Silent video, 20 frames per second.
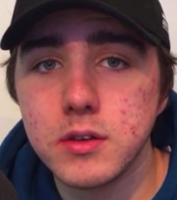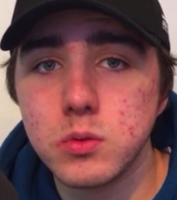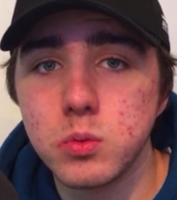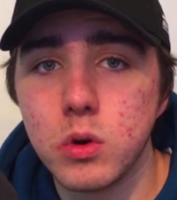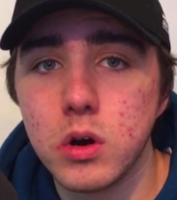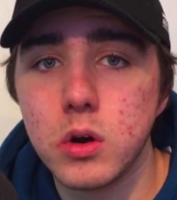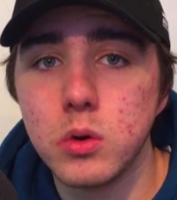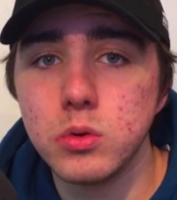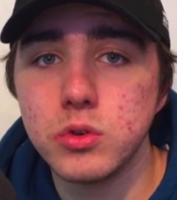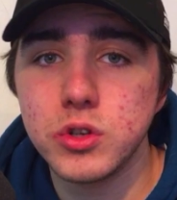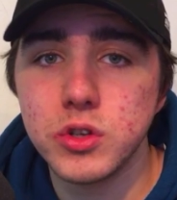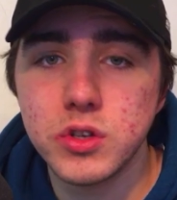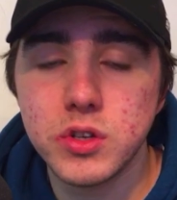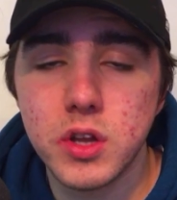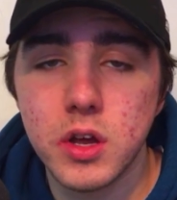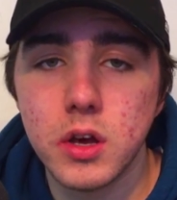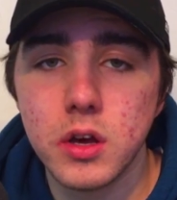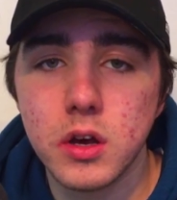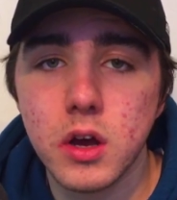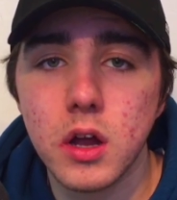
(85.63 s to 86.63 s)
well, just
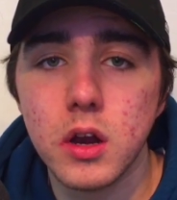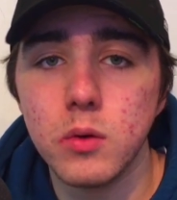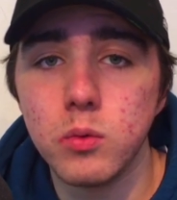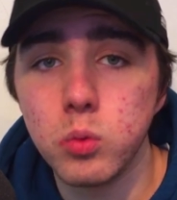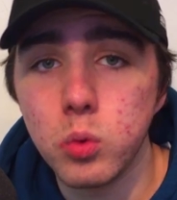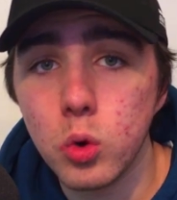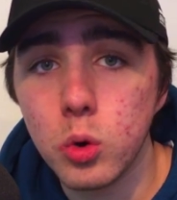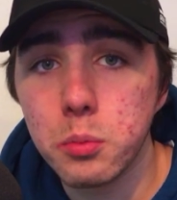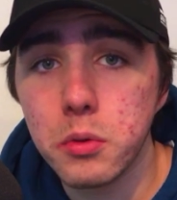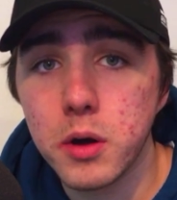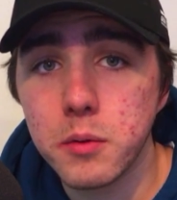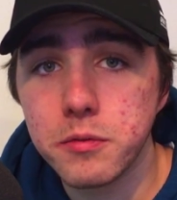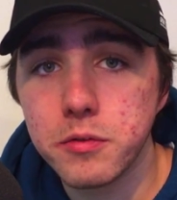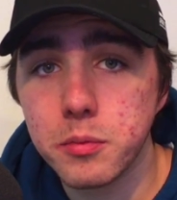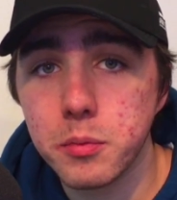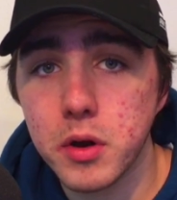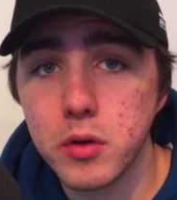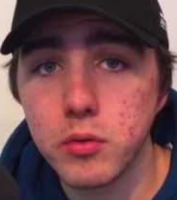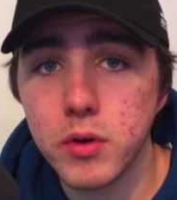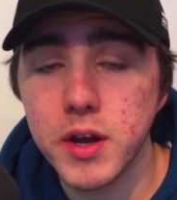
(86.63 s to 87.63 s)
a kind of warm up for
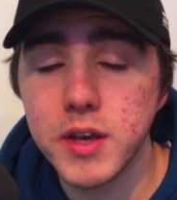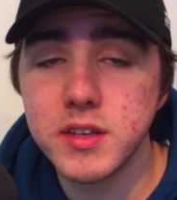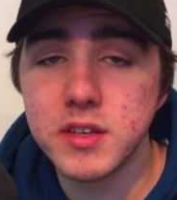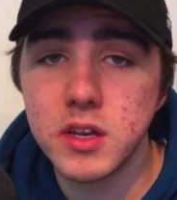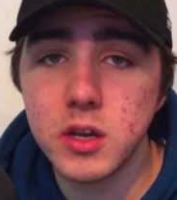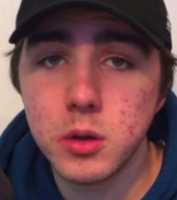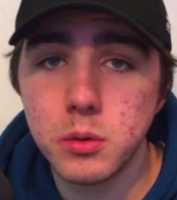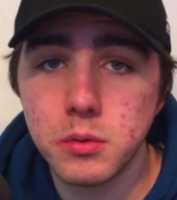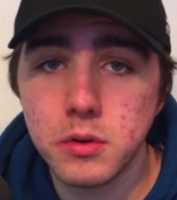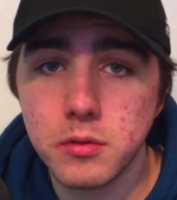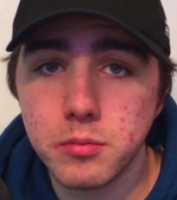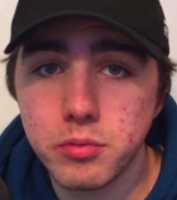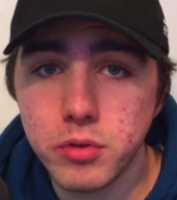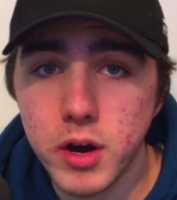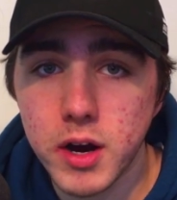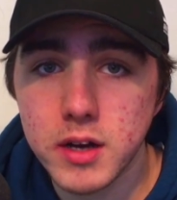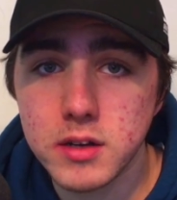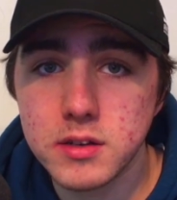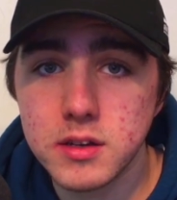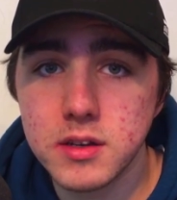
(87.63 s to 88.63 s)
my race, a little bit of
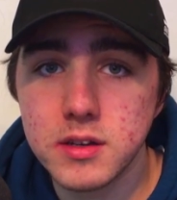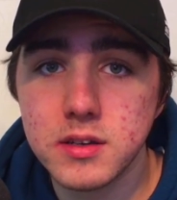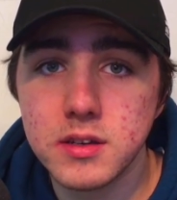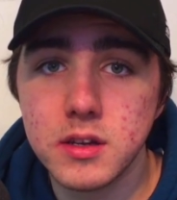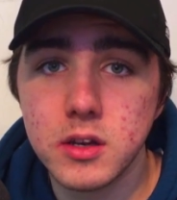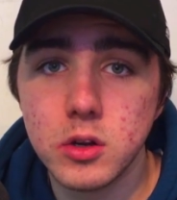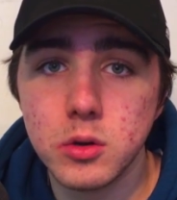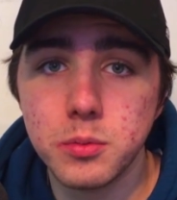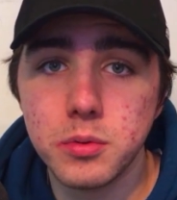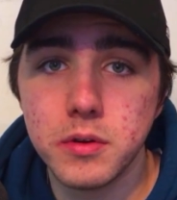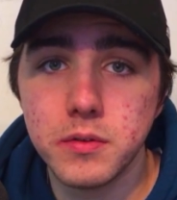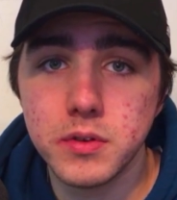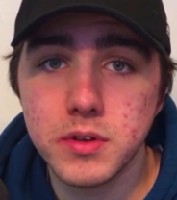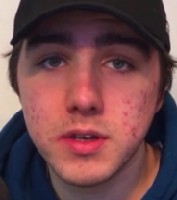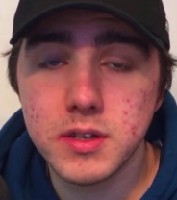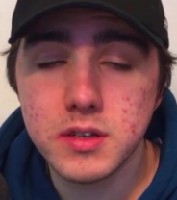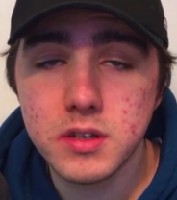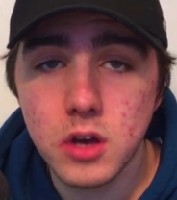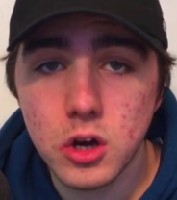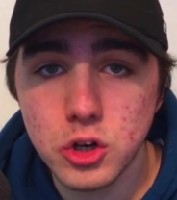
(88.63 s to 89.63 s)
practice, a little bit of a
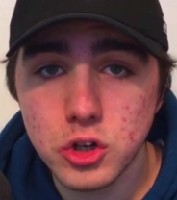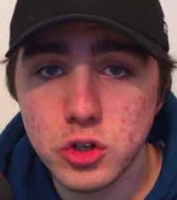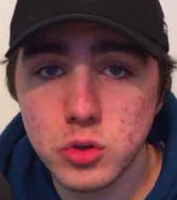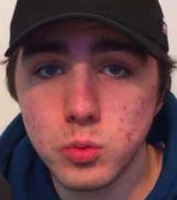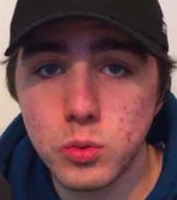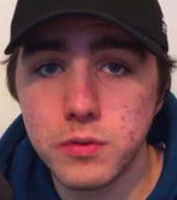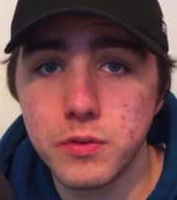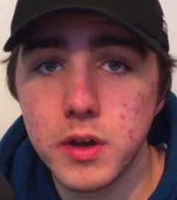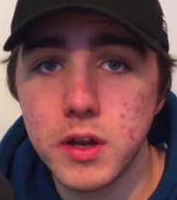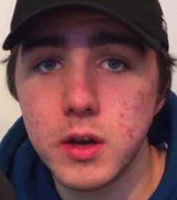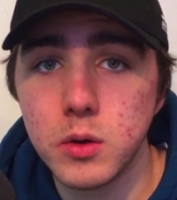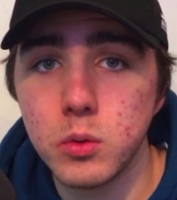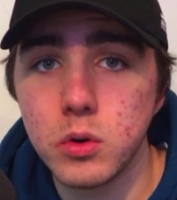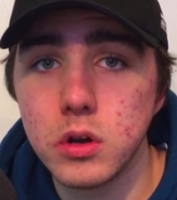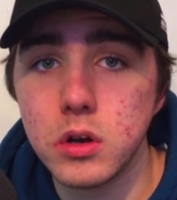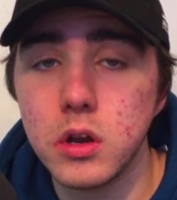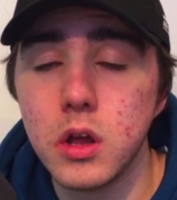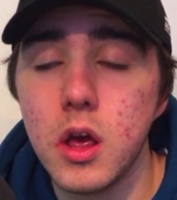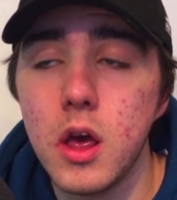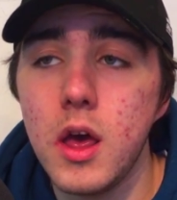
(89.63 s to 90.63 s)
discussion with any
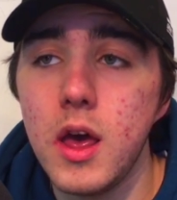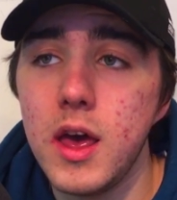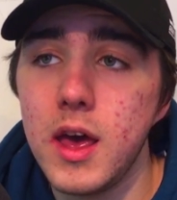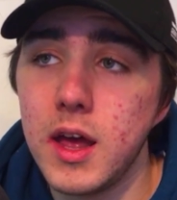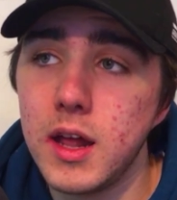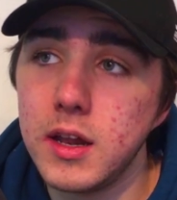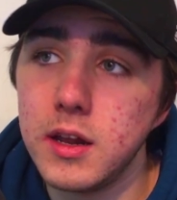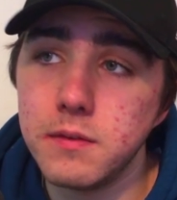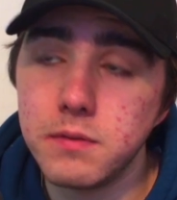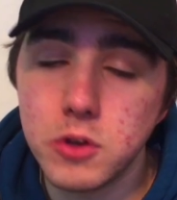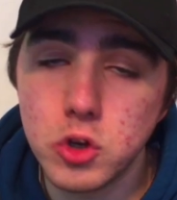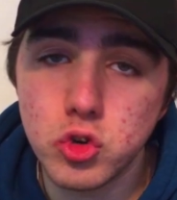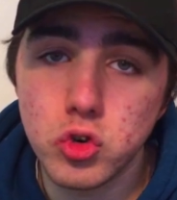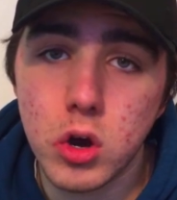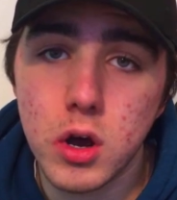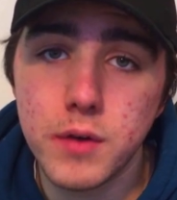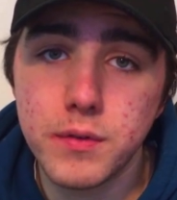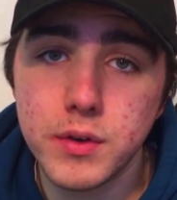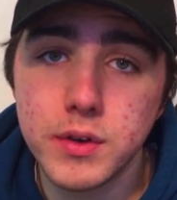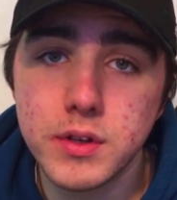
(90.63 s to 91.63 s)
of the
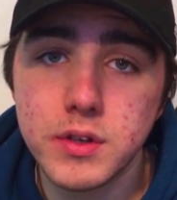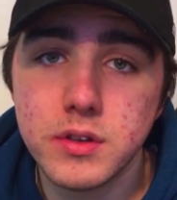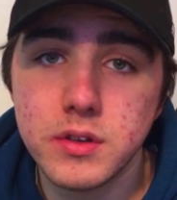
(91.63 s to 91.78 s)
drivers.